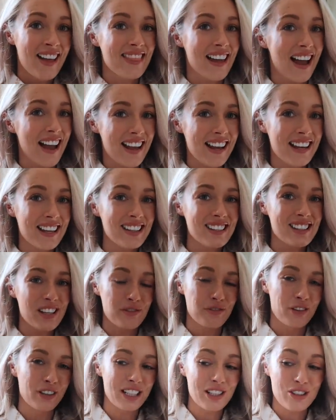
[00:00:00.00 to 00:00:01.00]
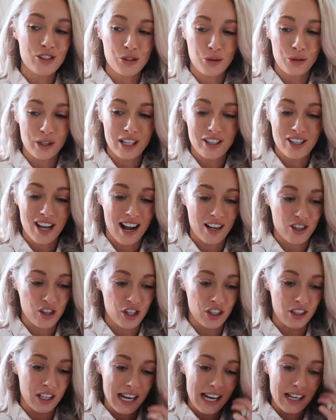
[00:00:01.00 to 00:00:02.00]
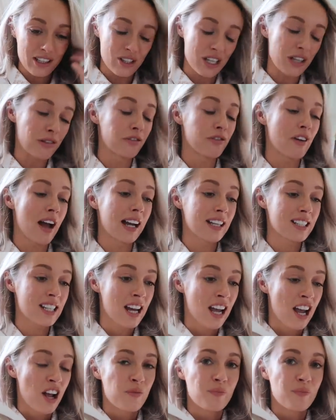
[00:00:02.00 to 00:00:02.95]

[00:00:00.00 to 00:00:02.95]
there is a funny story attached to these. In fact,